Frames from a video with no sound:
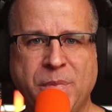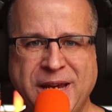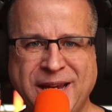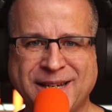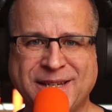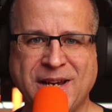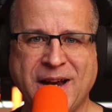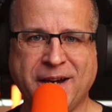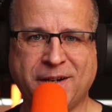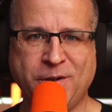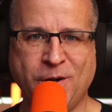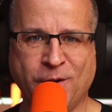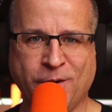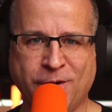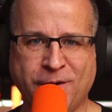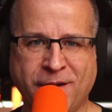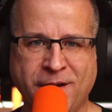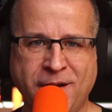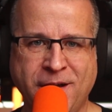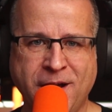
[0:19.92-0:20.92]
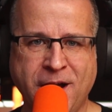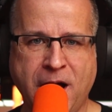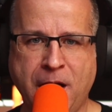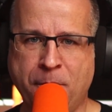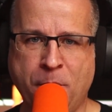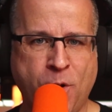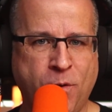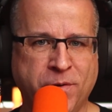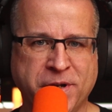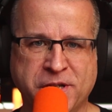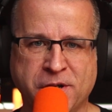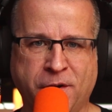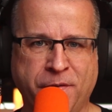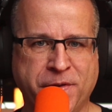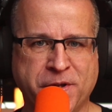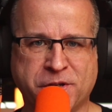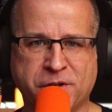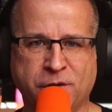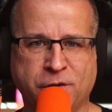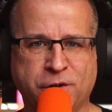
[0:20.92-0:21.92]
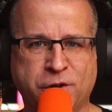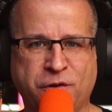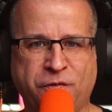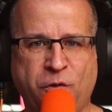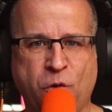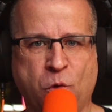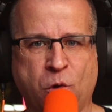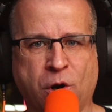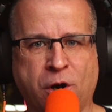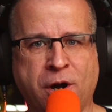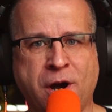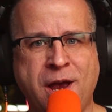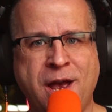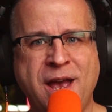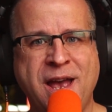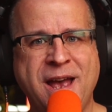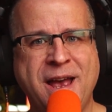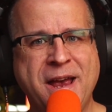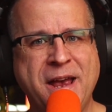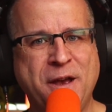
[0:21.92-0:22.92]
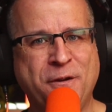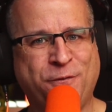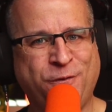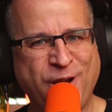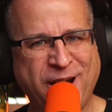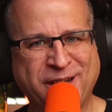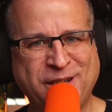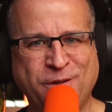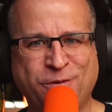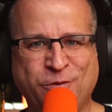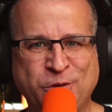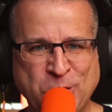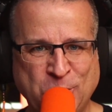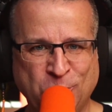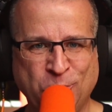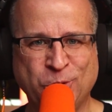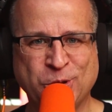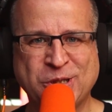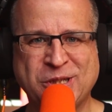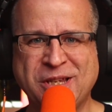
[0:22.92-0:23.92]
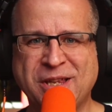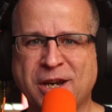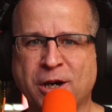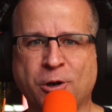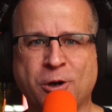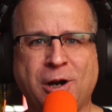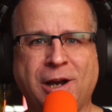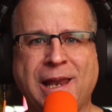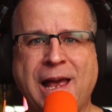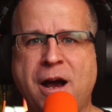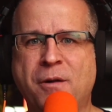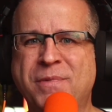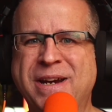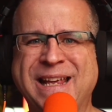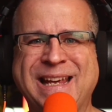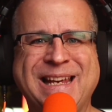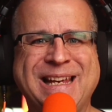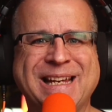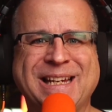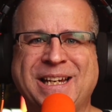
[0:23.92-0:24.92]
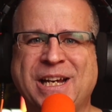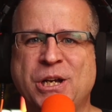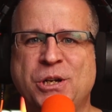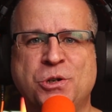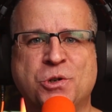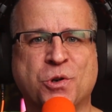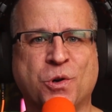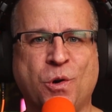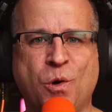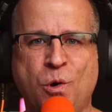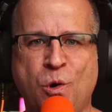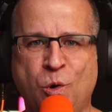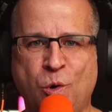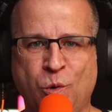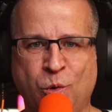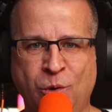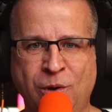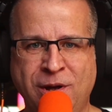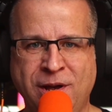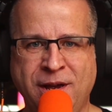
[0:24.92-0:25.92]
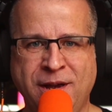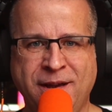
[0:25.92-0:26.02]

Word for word: Being a tech nerd, I'm always on the search for effective tools that are going to allow me to get control